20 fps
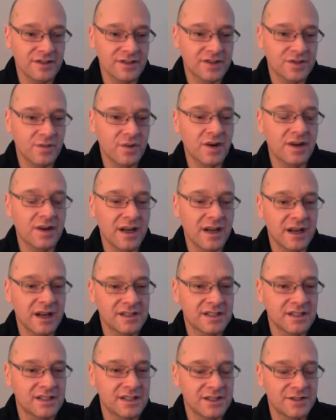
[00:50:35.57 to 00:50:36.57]
SWOT
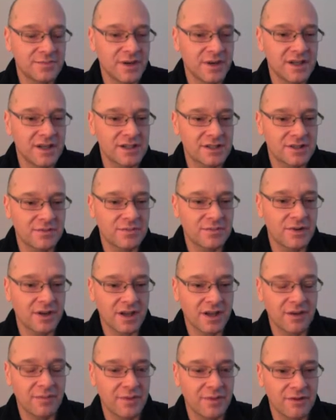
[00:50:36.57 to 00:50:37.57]
analysis is based on my
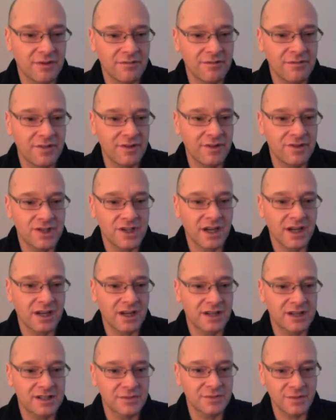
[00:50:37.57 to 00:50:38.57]
company review
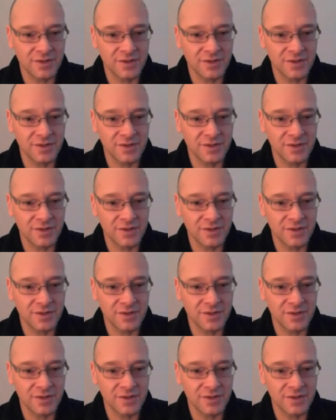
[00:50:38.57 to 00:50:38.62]
checklist,